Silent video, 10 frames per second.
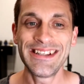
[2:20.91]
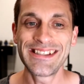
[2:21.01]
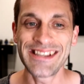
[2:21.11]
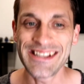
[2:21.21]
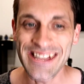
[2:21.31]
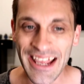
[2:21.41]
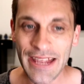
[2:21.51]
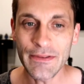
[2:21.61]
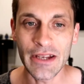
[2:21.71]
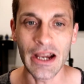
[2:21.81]
is the
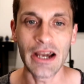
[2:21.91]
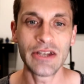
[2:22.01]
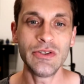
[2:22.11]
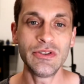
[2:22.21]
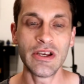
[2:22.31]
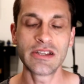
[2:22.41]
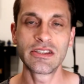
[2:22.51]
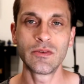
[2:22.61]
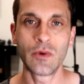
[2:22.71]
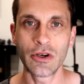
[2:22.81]
same God who
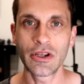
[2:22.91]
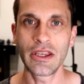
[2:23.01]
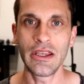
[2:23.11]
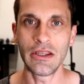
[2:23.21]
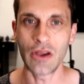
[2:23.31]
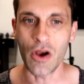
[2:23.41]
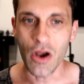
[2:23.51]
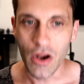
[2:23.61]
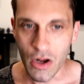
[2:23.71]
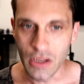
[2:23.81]
does the work in
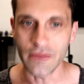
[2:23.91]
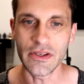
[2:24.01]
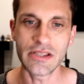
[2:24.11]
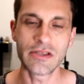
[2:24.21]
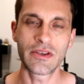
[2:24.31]
all of us.